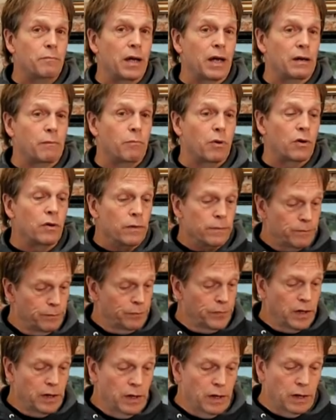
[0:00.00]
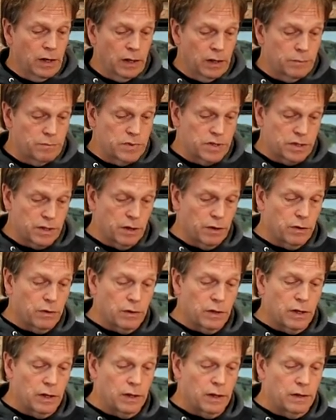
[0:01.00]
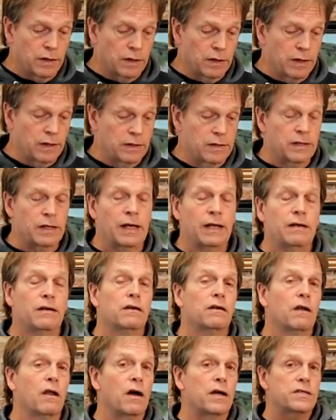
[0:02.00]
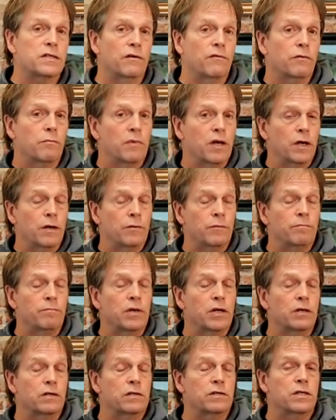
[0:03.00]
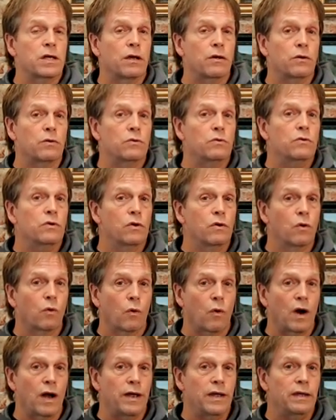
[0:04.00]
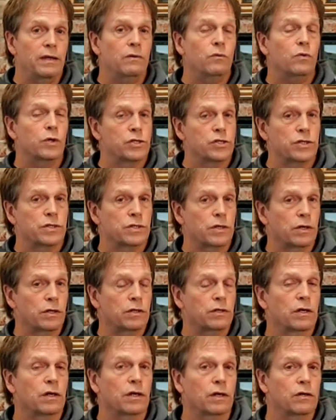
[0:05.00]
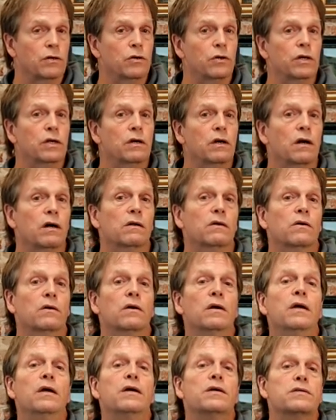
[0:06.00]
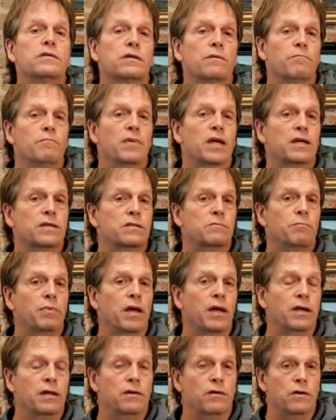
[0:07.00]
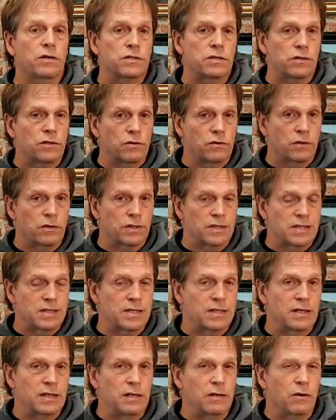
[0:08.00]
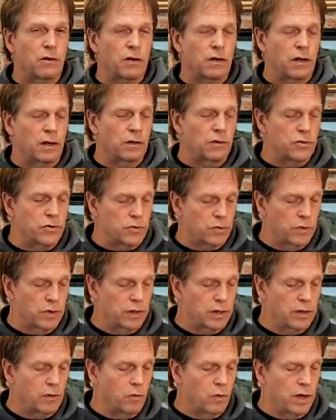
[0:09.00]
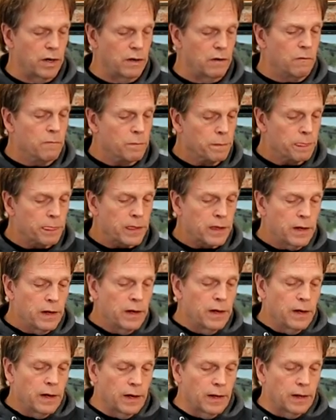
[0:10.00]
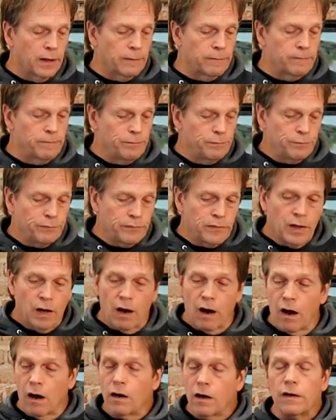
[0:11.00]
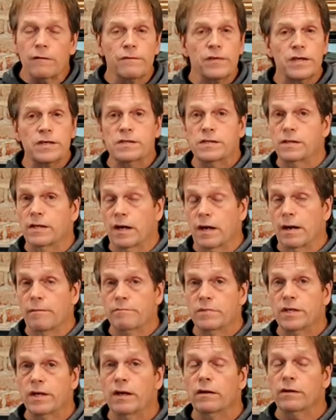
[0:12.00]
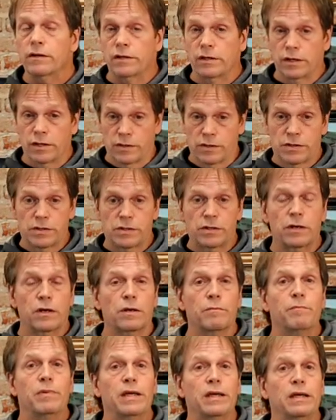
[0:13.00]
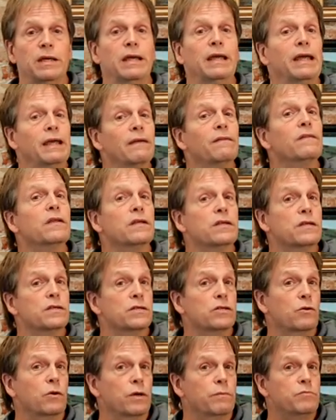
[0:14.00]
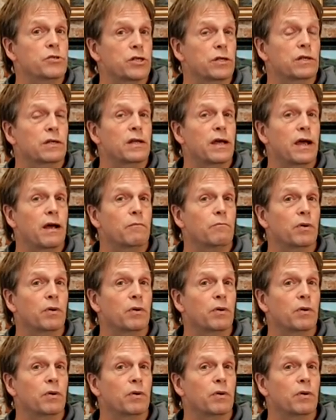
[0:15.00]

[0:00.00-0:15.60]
paper. Um, so, uh, and lots of them come toned gray, which is a, a, good color to mix paint on so you can see your colors really well. Um, all of this that I'm telling you is going to be in the description down